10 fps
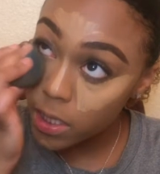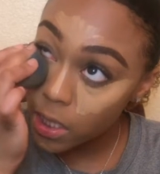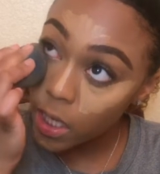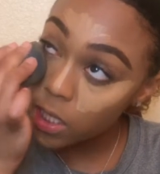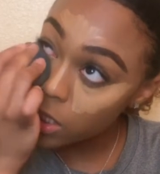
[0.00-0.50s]

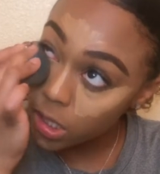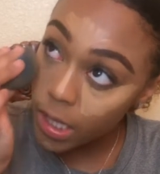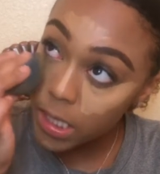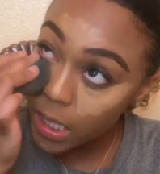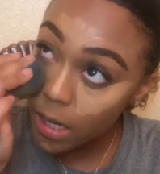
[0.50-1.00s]
skin is
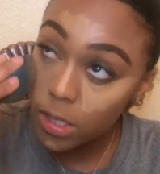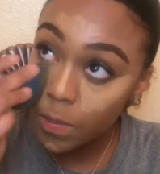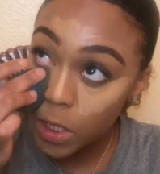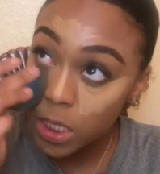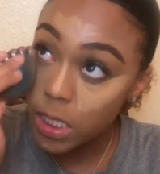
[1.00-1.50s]
stretched out as
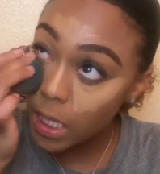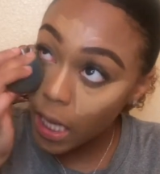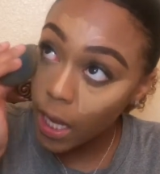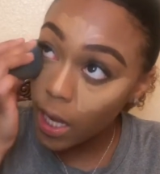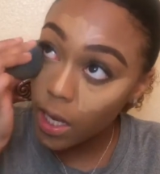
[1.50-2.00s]
much as it
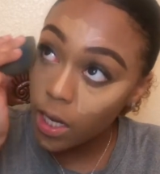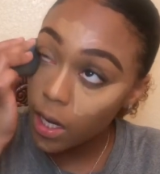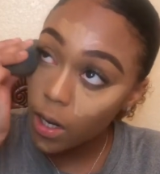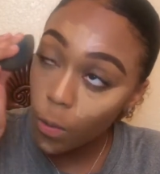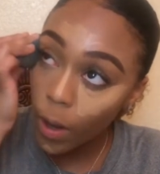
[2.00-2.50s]
can
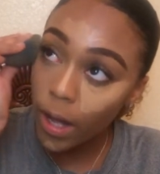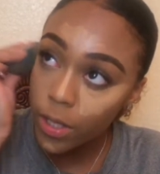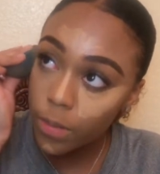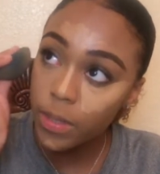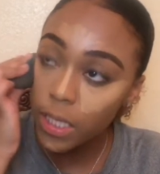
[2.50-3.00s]
while
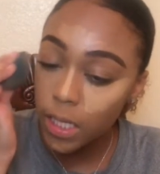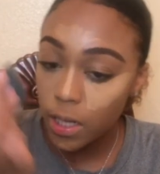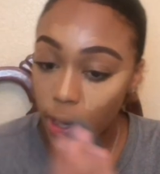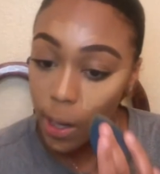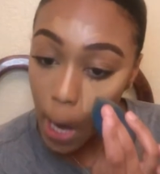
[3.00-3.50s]
you blend it
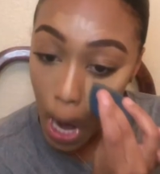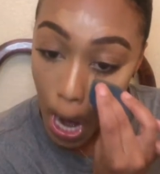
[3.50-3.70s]
in.